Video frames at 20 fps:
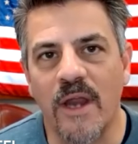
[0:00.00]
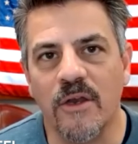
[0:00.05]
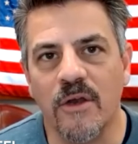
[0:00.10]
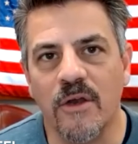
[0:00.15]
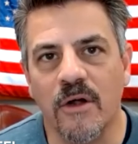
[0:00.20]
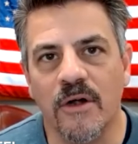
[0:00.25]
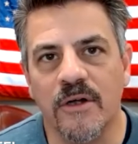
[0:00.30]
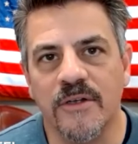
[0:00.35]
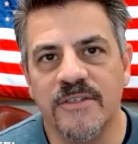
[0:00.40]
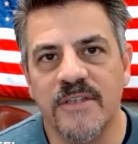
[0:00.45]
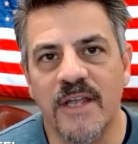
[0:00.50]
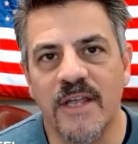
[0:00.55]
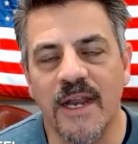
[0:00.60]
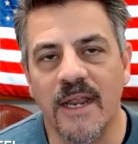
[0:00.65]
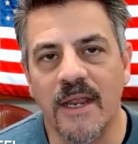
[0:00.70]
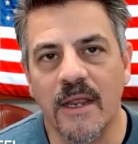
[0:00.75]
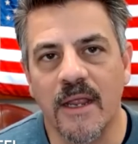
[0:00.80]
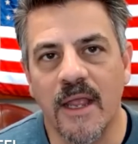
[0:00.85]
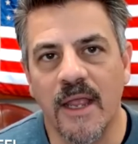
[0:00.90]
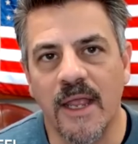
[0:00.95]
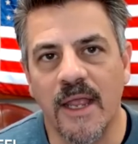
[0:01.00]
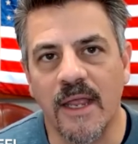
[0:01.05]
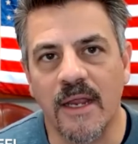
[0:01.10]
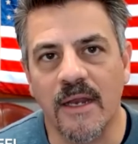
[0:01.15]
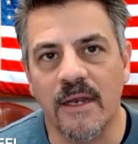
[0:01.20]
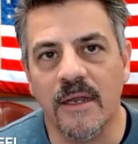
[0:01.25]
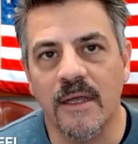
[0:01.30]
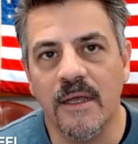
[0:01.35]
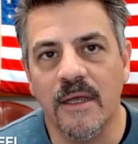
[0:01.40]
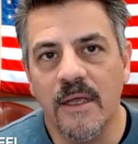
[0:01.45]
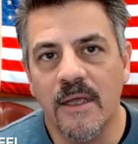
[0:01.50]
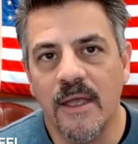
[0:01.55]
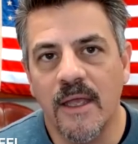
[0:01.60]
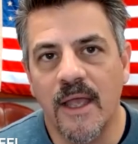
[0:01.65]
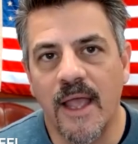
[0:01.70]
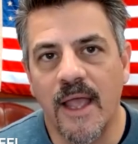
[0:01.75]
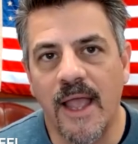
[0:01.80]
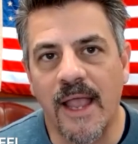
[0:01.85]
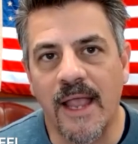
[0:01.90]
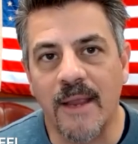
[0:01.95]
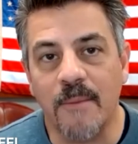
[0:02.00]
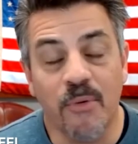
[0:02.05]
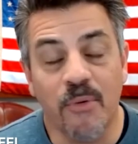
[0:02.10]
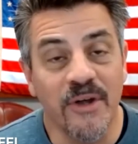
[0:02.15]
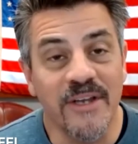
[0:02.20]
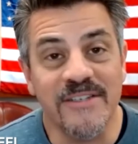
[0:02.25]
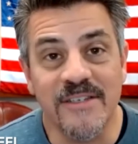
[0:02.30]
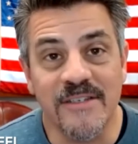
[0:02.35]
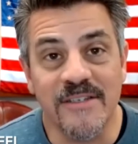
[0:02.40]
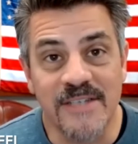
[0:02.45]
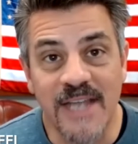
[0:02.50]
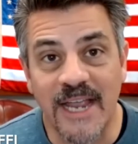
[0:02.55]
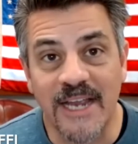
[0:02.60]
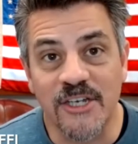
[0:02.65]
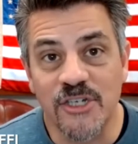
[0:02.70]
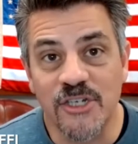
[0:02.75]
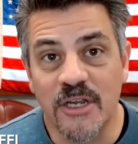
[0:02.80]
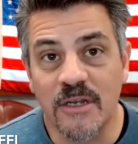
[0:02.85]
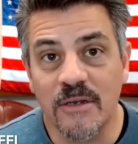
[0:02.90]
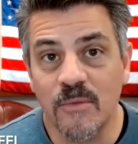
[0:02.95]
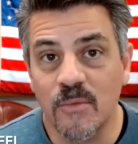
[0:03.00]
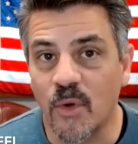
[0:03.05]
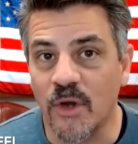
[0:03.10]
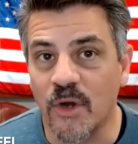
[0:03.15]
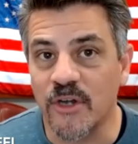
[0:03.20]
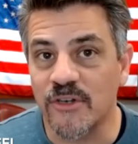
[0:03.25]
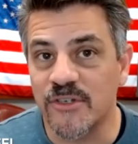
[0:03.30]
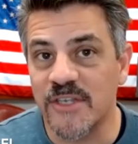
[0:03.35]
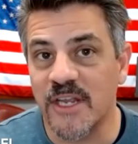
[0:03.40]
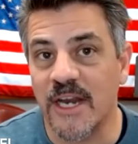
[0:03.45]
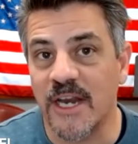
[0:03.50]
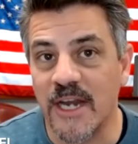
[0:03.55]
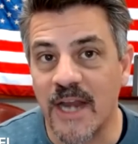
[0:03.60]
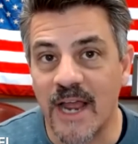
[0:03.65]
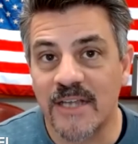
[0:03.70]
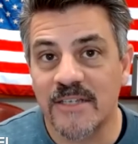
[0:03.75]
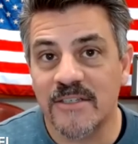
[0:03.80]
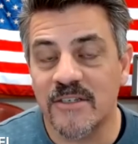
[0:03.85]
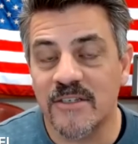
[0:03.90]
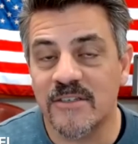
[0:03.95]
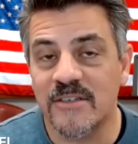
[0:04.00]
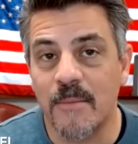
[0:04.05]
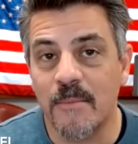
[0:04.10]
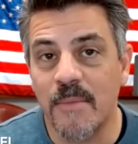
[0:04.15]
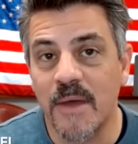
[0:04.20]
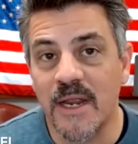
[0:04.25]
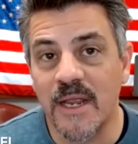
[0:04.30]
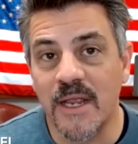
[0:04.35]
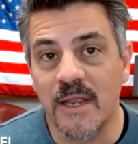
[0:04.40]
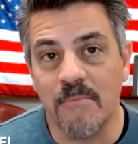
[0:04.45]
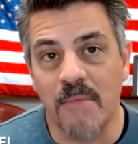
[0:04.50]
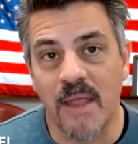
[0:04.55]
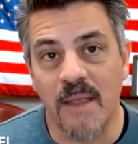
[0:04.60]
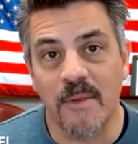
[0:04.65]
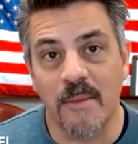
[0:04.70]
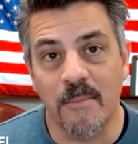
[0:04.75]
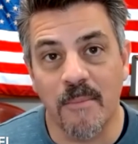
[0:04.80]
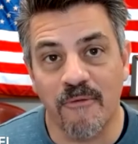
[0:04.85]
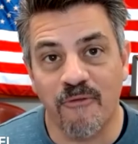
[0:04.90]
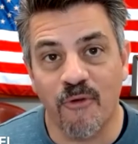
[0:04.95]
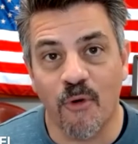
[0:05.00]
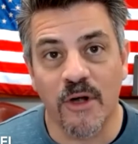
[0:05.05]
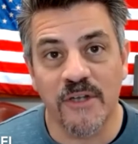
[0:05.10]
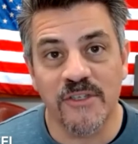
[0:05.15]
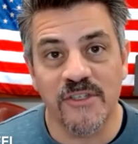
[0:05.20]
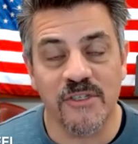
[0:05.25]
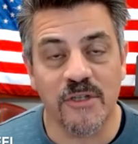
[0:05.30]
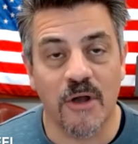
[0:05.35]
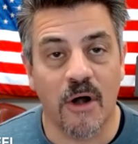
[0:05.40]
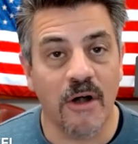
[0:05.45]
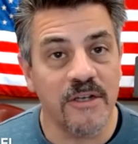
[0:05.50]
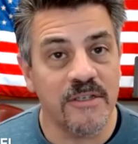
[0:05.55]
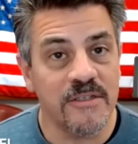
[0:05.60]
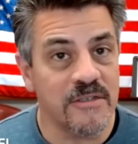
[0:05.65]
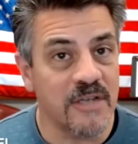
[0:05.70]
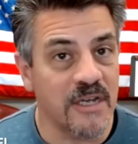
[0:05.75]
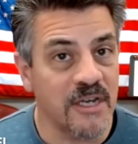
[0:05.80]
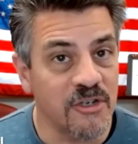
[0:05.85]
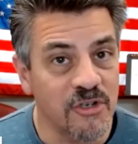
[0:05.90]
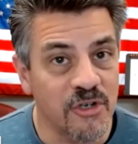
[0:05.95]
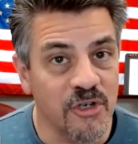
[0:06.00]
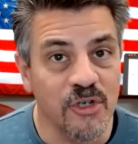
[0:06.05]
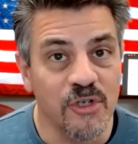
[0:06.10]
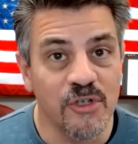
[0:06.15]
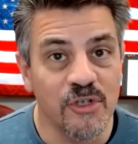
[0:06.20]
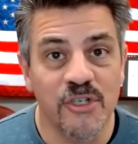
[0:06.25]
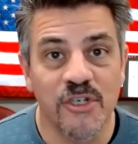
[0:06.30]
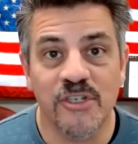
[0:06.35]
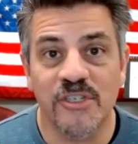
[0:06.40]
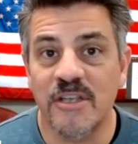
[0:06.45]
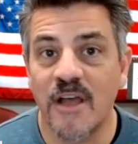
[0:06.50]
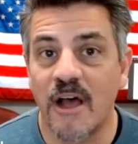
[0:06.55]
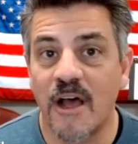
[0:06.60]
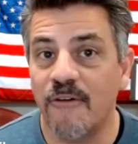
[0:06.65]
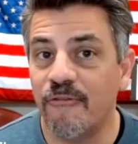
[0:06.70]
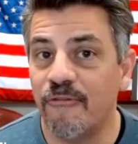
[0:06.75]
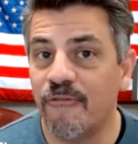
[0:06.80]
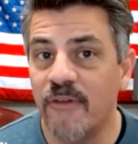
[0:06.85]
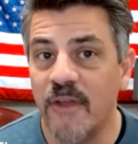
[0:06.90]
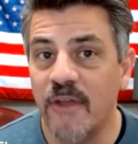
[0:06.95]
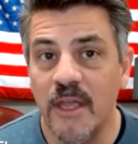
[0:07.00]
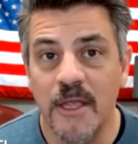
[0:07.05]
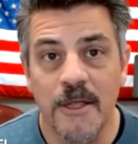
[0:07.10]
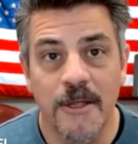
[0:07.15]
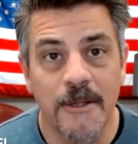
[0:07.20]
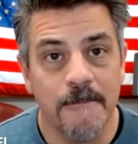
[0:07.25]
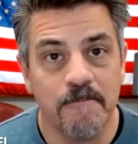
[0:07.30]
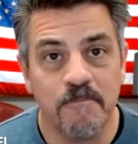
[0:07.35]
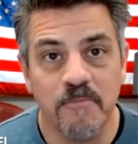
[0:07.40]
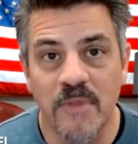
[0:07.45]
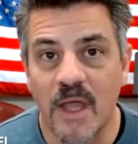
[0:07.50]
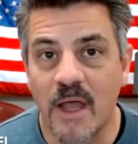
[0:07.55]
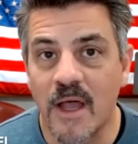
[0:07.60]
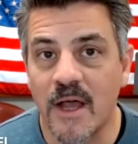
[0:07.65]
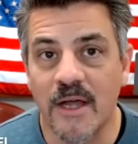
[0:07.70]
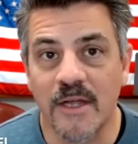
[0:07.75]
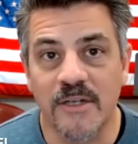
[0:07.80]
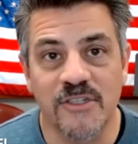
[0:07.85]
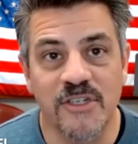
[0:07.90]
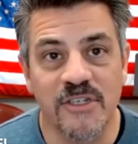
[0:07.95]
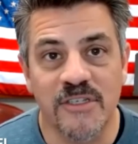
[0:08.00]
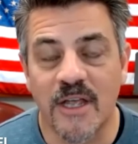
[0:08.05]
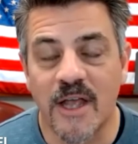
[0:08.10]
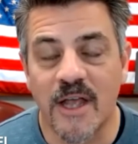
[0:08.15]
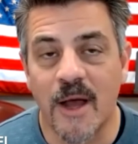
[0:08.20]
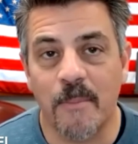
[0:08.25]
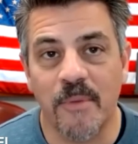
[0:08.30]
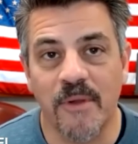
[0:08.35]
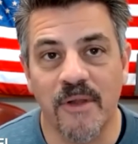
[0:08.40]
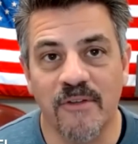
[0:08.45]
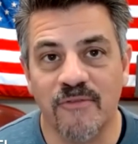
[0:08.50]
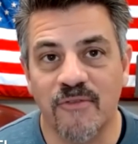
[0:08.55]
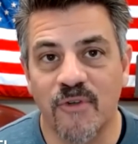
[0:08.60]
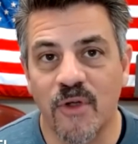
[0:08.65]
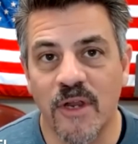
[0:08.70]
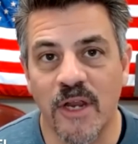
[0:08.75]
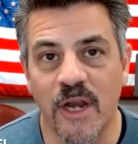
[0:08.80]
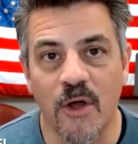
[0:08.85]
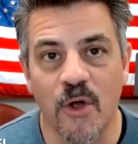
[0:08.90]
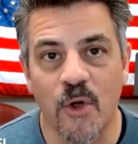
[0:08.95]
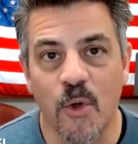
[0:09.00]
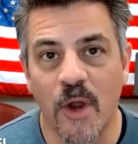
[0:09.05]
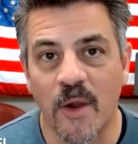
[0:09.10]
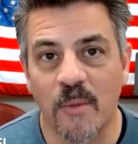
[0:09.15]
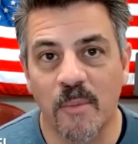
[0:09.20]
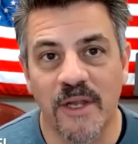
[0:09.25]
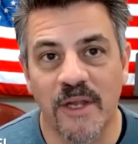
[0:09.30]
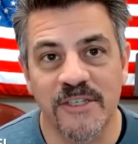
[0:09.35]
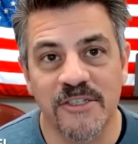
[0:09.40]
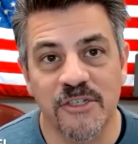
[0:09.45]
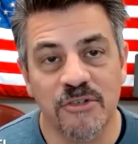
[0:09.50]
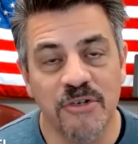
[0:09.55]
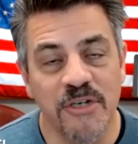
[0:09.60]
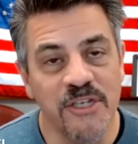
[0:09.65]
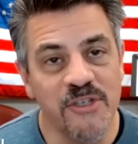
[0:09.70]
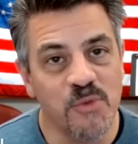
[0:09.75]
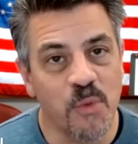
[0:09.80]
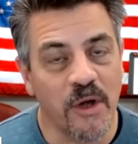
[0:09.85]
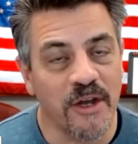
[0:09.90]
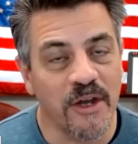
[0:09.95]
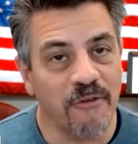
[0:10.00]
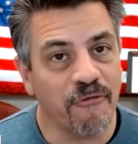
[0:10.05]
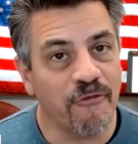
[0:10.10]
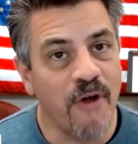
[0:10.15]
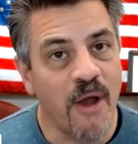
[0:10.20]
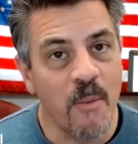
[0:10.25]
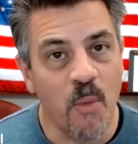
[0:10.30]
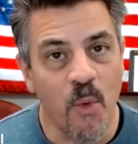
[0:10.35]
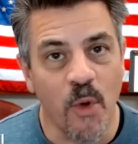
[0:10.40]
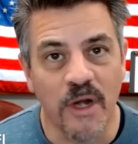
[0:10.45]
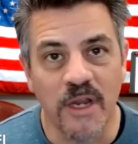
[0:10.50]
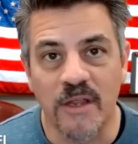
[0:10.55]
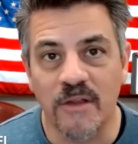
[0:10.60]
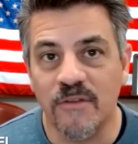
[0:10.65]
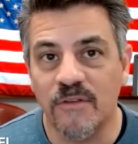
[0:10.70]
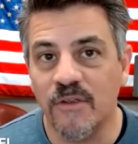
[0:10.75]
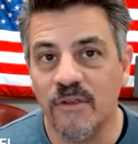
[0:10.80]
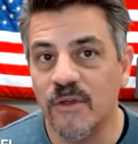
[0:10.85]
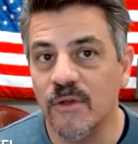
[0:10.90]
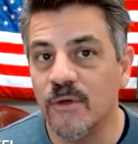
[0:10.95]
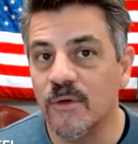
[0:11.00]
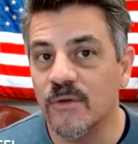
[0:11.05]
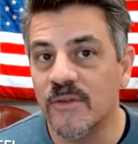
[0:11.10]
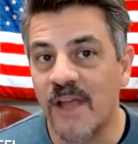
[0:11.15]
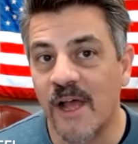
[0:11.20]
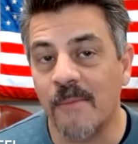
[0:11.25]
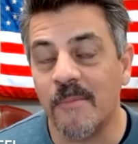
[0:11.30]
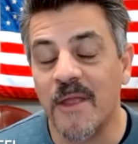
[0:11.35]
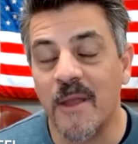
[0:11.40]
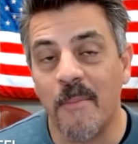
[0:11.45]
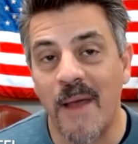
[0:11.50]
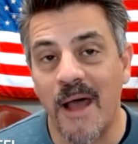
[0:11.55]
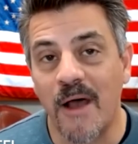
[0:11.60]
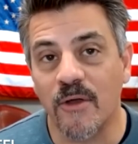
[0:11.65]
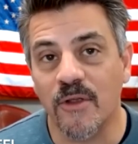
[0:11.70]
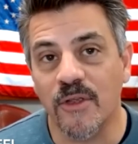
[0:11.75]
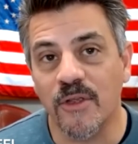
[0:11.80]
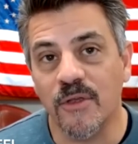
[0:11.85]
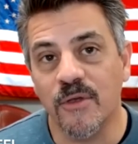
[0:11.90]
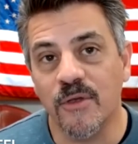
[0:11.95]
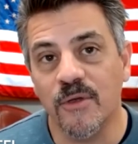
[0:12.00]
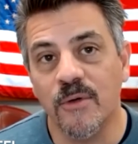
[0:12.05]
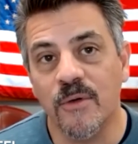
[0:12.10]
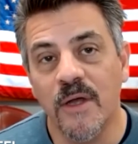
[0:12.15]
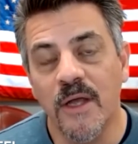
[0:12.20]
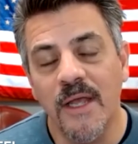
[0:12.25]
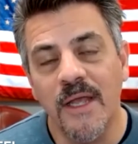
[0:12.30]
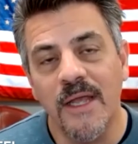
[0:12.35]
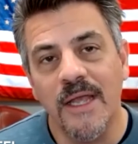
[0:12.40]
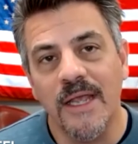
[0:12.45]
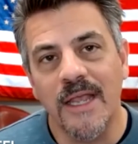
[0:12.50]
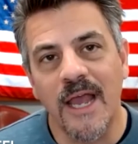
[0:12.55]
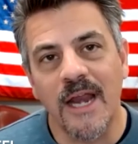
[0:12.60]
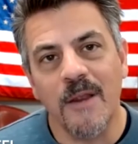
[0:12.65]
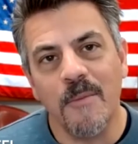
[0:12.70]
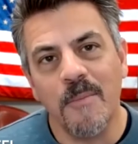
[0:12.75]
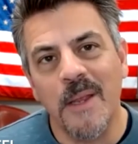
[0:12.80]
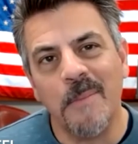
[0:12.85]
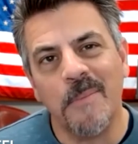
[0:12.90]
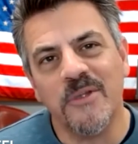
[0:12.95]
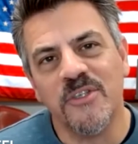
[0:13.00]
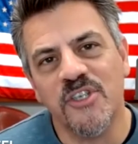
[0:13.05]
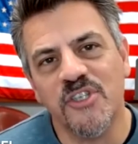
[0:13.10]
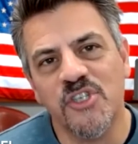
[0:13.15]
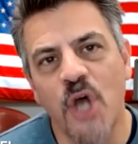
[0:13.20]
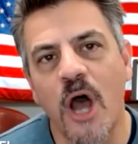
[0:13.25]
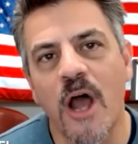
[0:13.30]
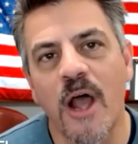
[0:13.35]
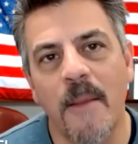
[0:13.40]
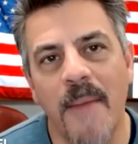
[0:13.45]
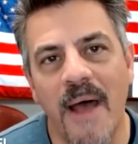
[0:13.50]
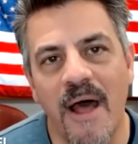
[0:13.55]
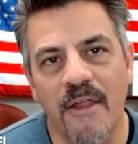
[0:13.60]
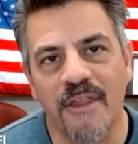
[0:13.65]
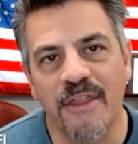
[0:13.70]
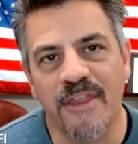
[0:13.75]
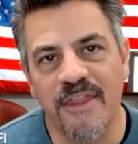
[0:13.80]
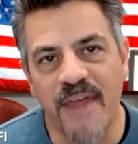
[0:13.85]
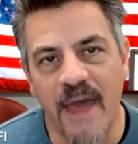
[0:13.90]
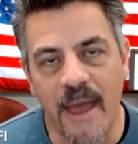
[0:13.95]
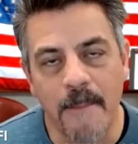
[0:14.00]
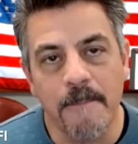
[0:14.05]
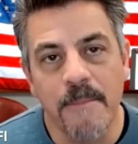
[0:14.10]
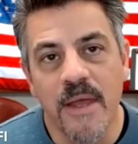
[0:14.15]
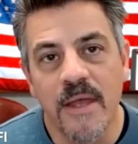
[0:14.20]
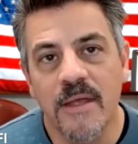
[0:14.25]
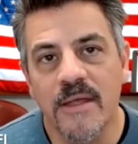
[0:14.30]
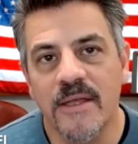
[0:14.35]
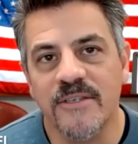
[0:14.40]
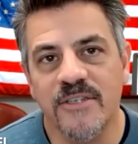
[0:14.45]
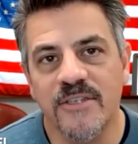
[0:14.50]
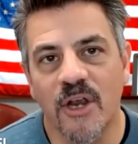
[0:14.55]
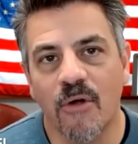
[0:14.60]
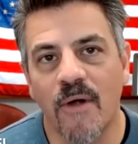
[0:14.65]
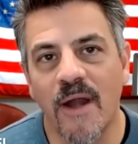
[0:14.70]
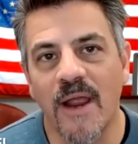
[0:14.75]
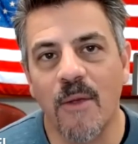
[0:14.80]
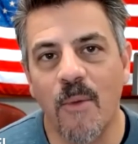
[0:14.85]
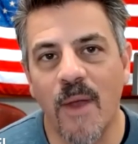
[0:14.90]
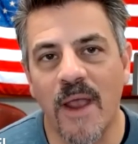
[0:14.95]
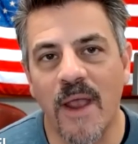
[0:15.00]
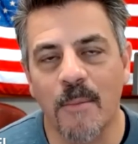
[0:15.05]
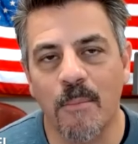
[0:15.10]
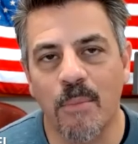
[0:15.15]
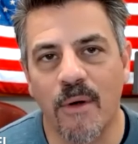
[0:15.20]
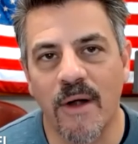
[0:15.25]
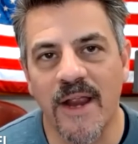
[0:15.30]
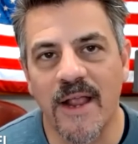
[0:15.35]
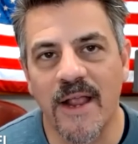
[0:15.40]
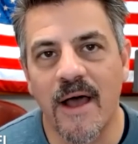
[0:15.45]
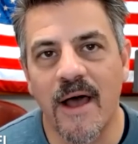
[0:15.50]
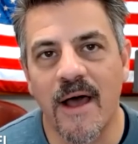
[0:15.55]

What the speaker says: you're sitting in a presentation, when you're sitting next to somebody, maybe before it starts, introduce yourself. Just a couple of, quick pleasantries. Where are you from? What do you do? Tell me about you. Getting people to talk about them is a great way to break